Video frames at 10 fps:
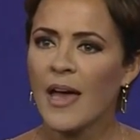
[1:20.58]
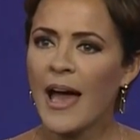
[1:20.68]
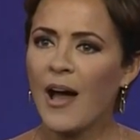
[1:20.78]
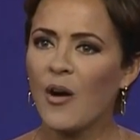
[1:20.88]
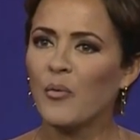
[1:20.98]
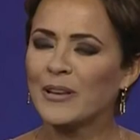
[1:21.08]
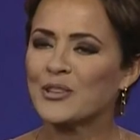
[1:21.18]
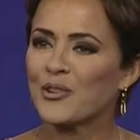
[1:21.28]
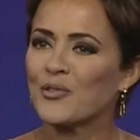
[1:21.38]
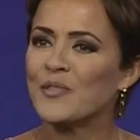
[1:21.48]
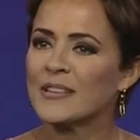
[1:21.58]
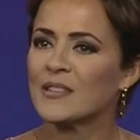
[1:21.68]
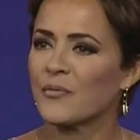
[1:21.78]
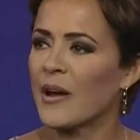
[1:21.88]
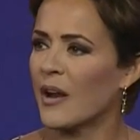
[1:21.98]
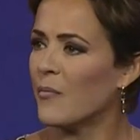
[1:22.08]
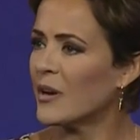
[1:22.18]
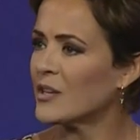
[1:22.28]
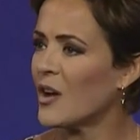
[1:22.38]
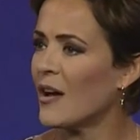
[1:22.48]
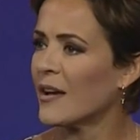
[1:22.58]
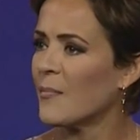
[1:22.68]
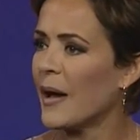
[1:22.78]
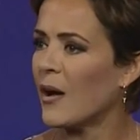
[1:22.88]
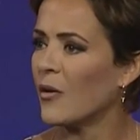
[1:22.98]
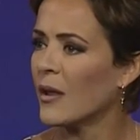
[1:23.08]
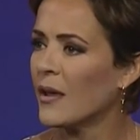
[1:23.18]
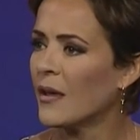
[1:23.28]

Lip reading: how we turn this around. I want to talk about